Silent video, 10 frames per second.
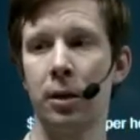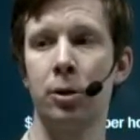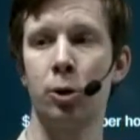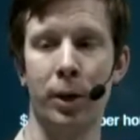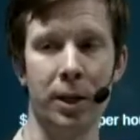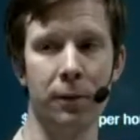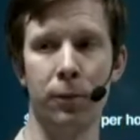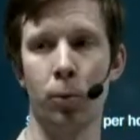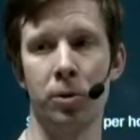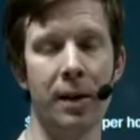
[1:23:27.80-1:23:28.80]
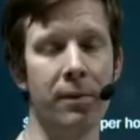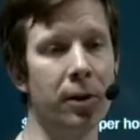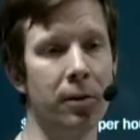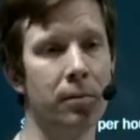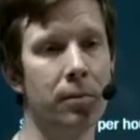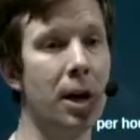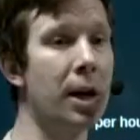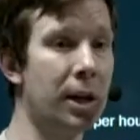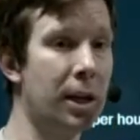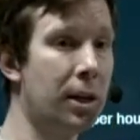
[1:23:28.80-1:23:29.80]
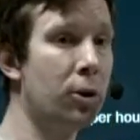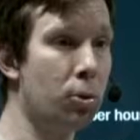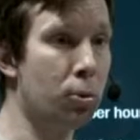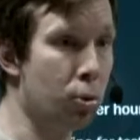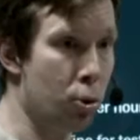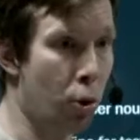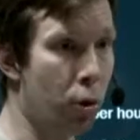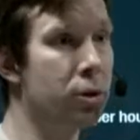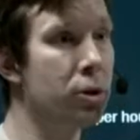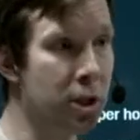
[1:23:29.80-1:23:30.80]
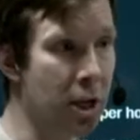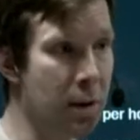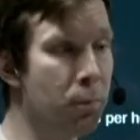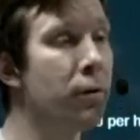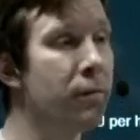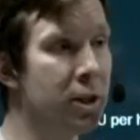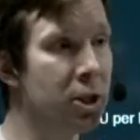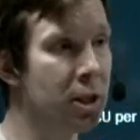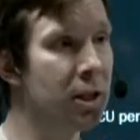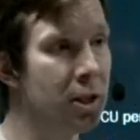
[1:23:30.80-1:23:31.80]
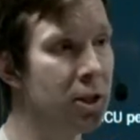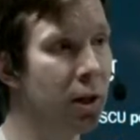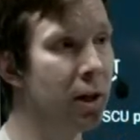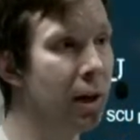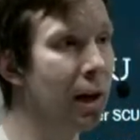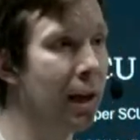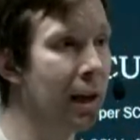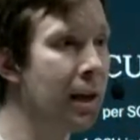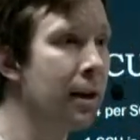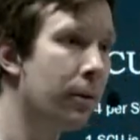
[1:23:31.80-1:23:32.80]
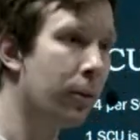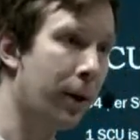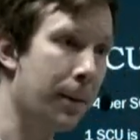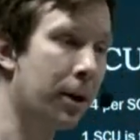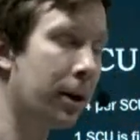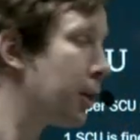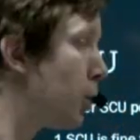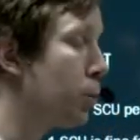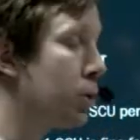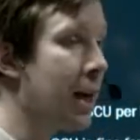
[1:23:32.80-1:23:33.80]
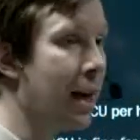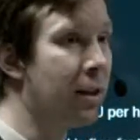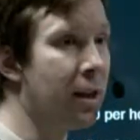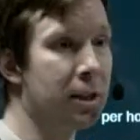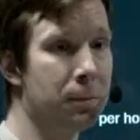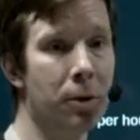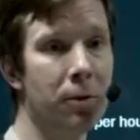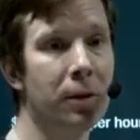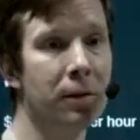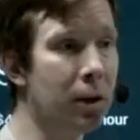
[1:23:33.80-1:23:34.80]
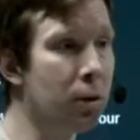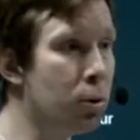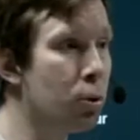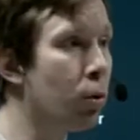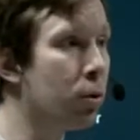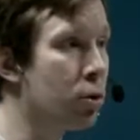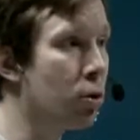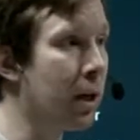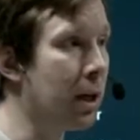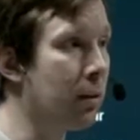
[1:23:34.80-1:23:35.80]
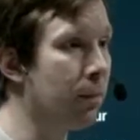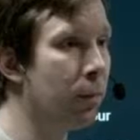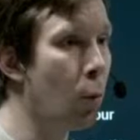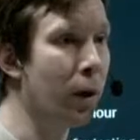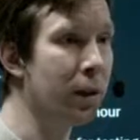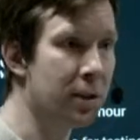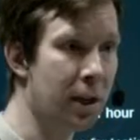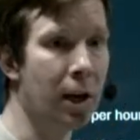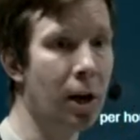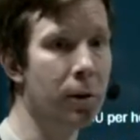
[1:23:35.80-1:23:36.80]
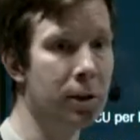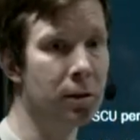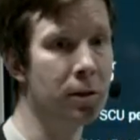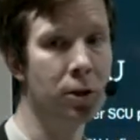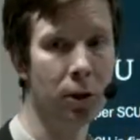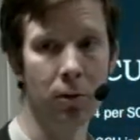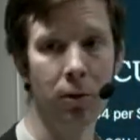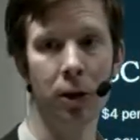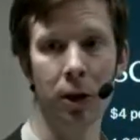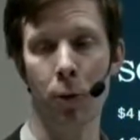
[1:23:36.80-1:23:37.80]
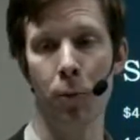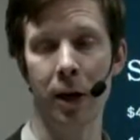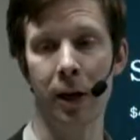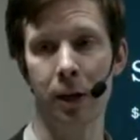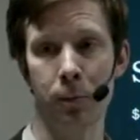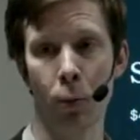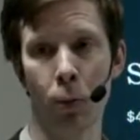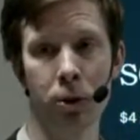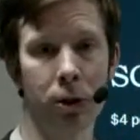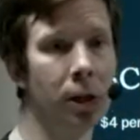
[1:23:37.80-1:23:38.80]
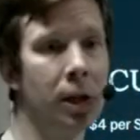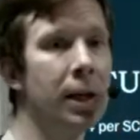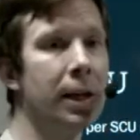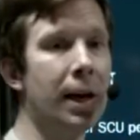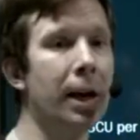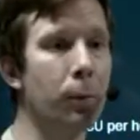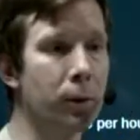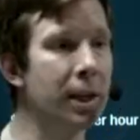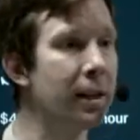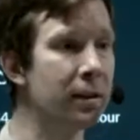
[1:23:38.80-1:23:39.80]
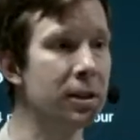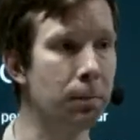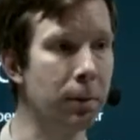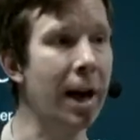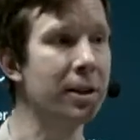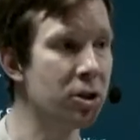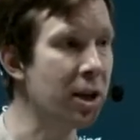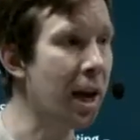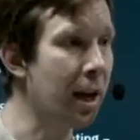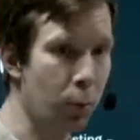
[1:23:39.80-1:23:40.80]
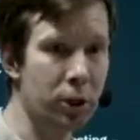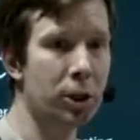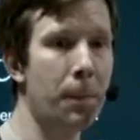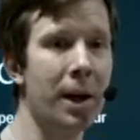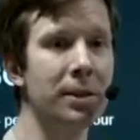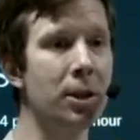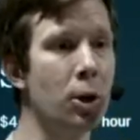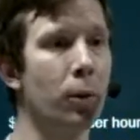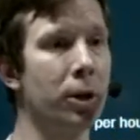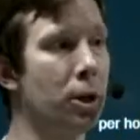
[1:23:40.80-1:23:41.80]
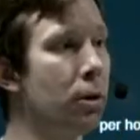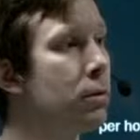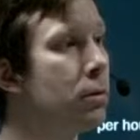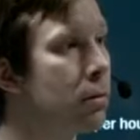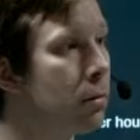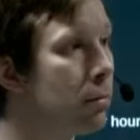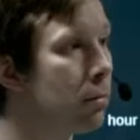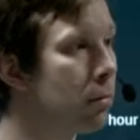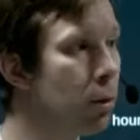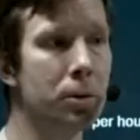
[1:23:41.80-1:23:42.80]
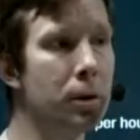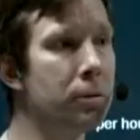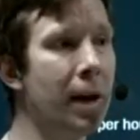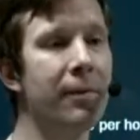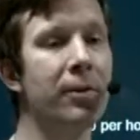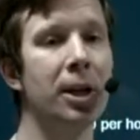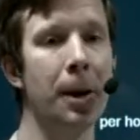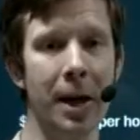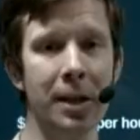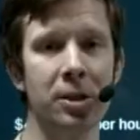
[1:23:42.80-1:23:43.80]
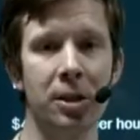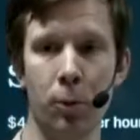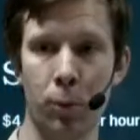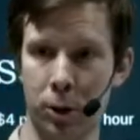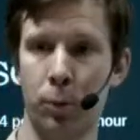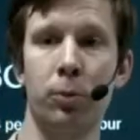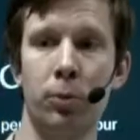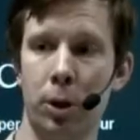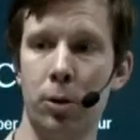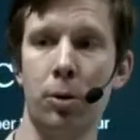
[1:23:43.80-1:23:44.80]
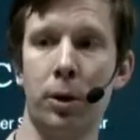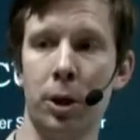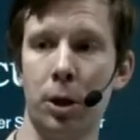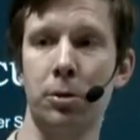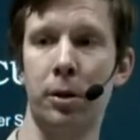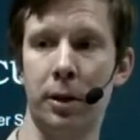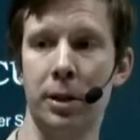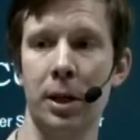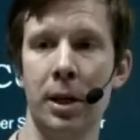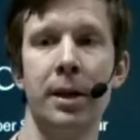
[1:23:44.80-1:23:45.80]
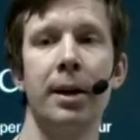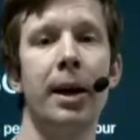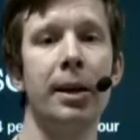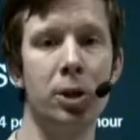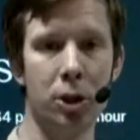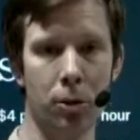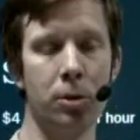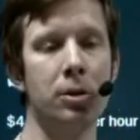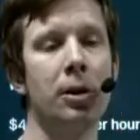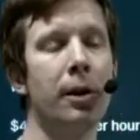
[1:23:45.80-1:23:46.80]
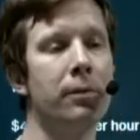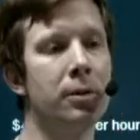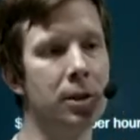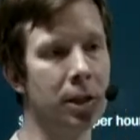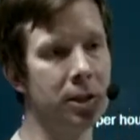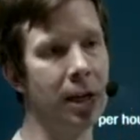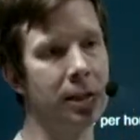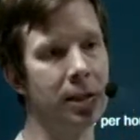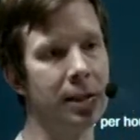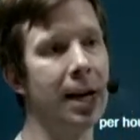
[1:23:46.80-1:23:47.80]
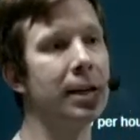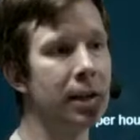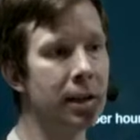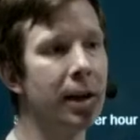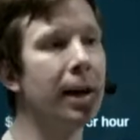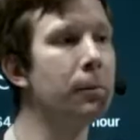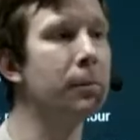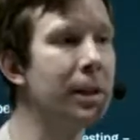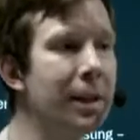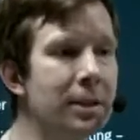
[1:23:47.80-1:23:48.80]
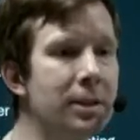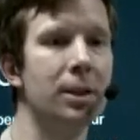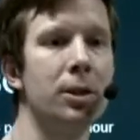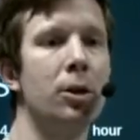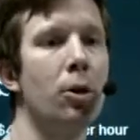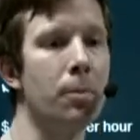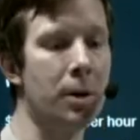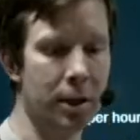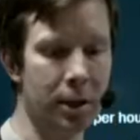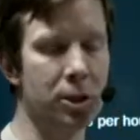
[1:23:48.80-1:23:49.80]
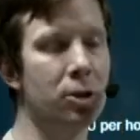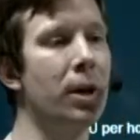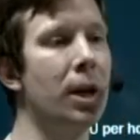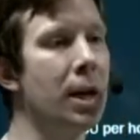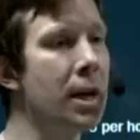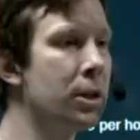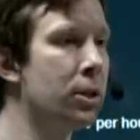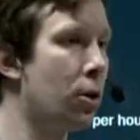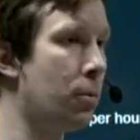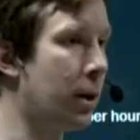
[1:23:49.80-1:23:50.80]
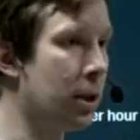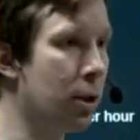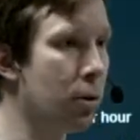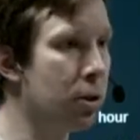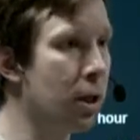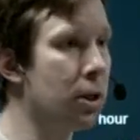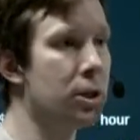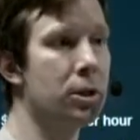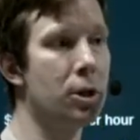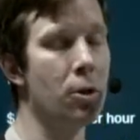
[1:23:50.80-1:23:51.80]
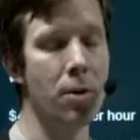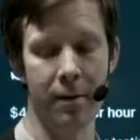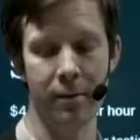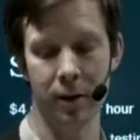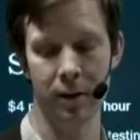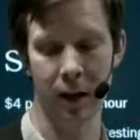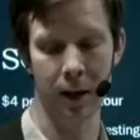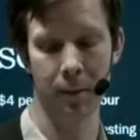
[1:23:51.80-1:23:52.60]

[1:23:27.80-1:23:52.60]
24/7, i.e. you do not deprovision it entirely, whereby you would get the experience that you saw on screen. Once I go into the Security Copilot portal, I will get the splash saying which capacity you want to use. You don't have any capacity, which one will you want to utilize? And as soon as I've dictated that, I'll be let into my history, to my usage, to everything.